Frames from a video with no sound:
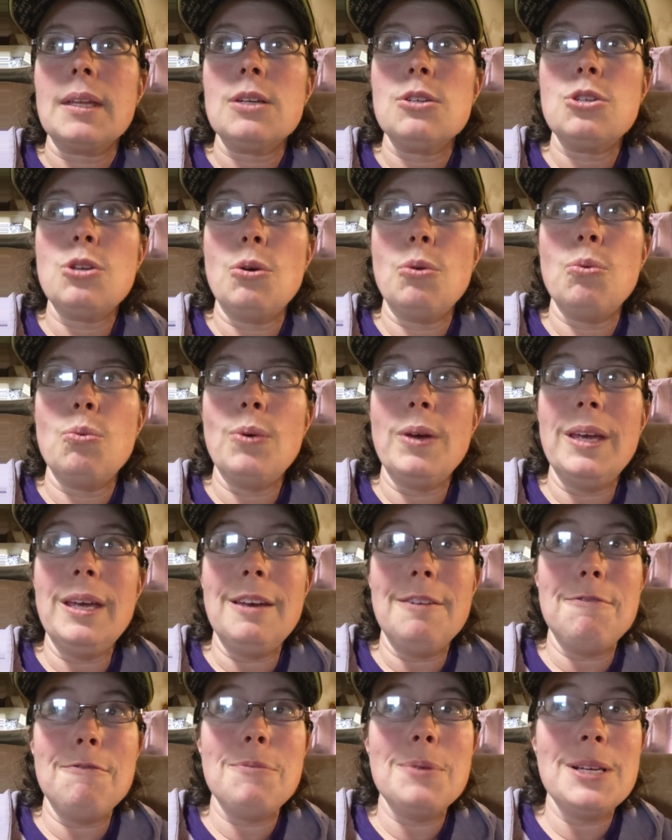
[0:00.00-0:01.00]
So
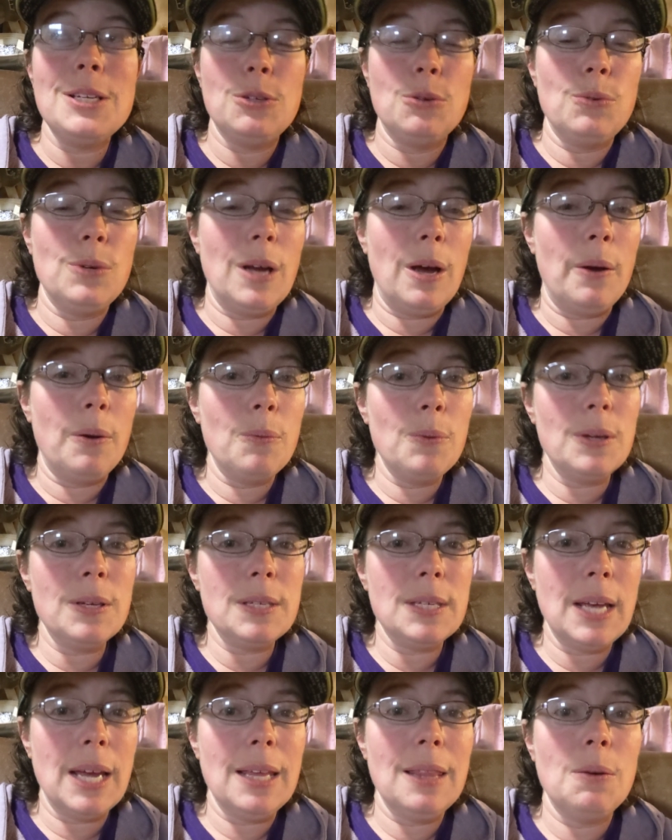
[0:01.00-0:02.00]
if we do, now I will
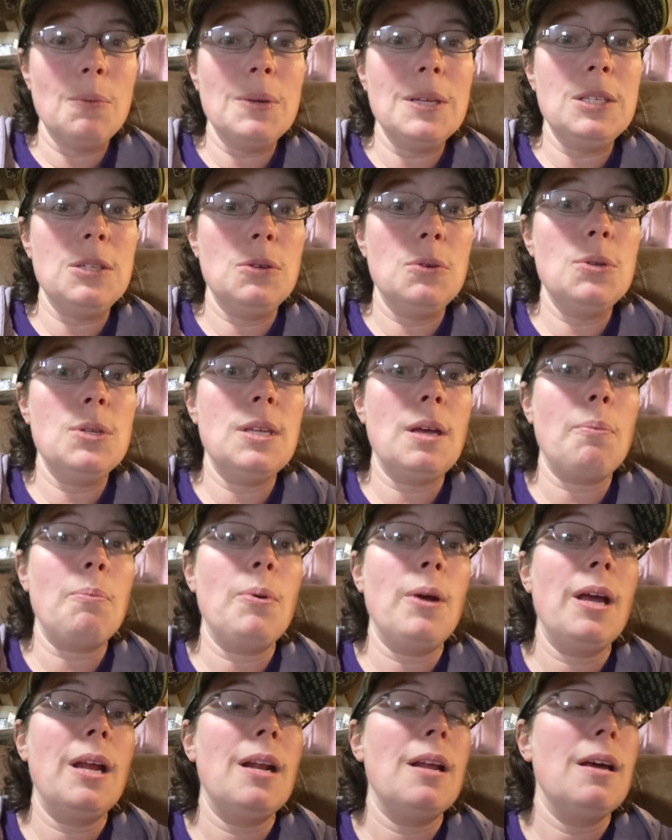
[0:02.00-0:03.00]
say that we do
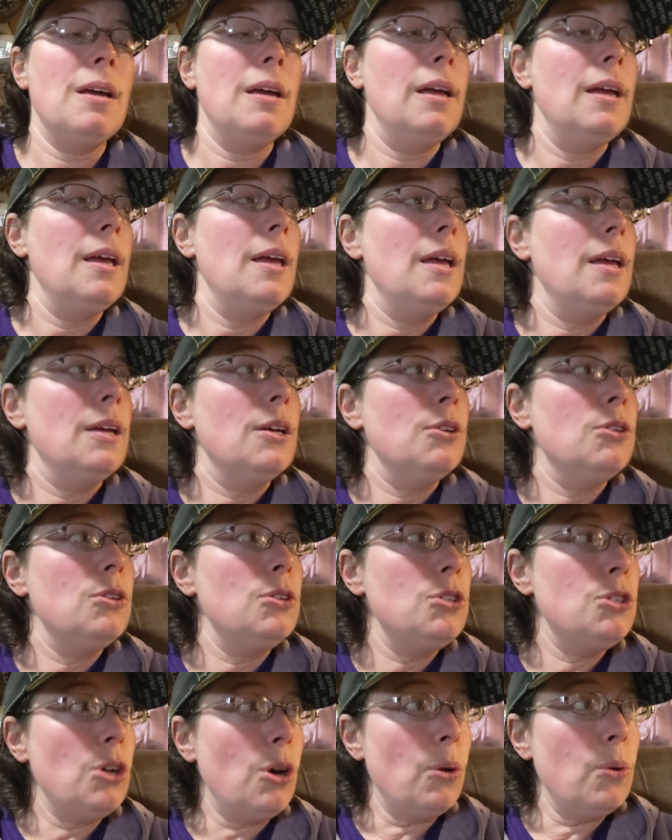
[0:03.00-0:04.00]
separate
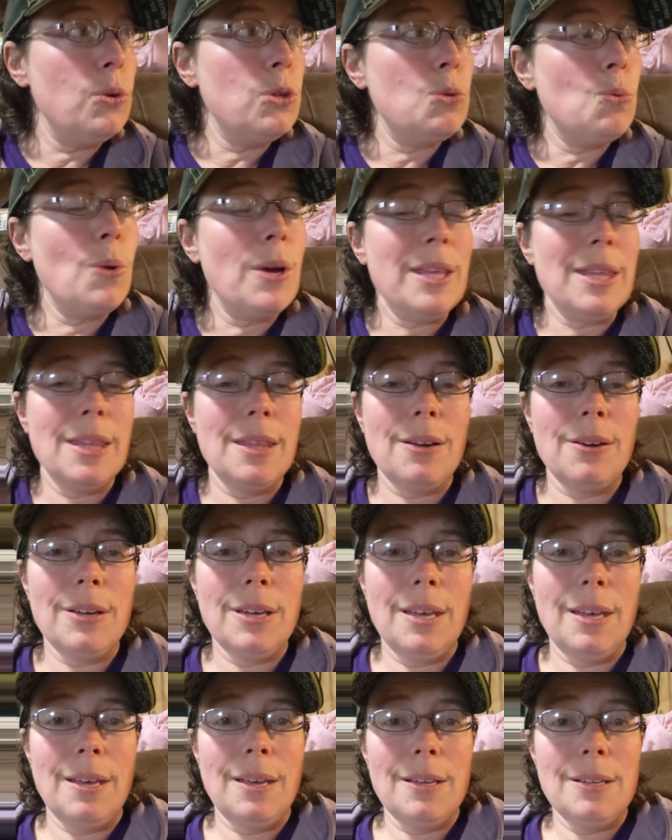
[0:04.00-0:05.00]
does with their
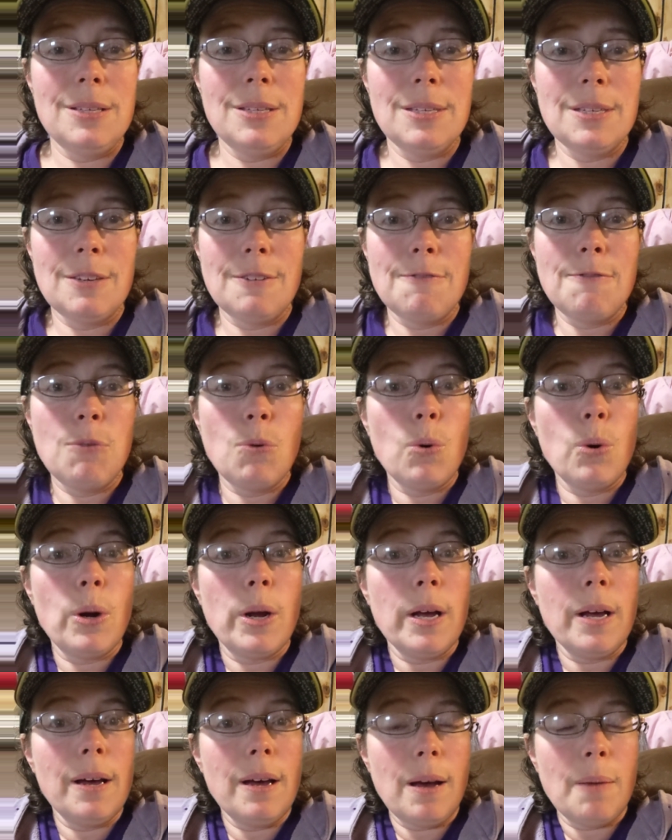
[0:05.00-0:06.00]
kids for
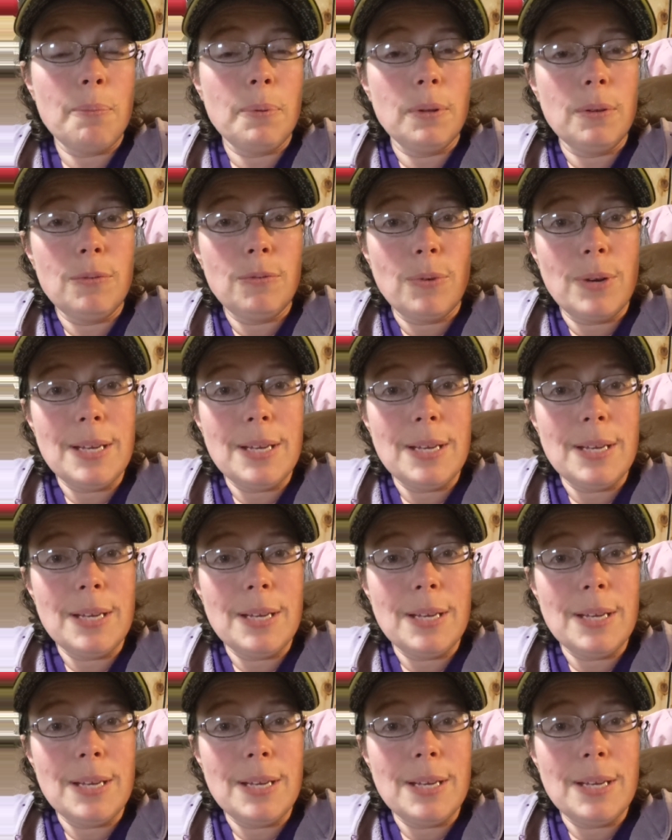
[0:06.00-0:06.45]
a couple of